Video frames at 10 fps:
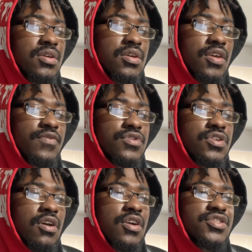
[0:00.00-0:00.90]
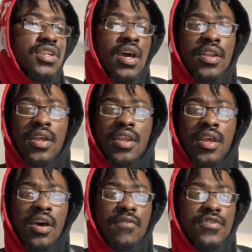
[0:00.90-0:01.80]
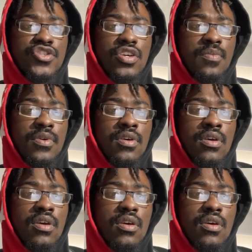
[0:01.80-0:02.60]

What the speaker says: If you charge $9.99 for shipping,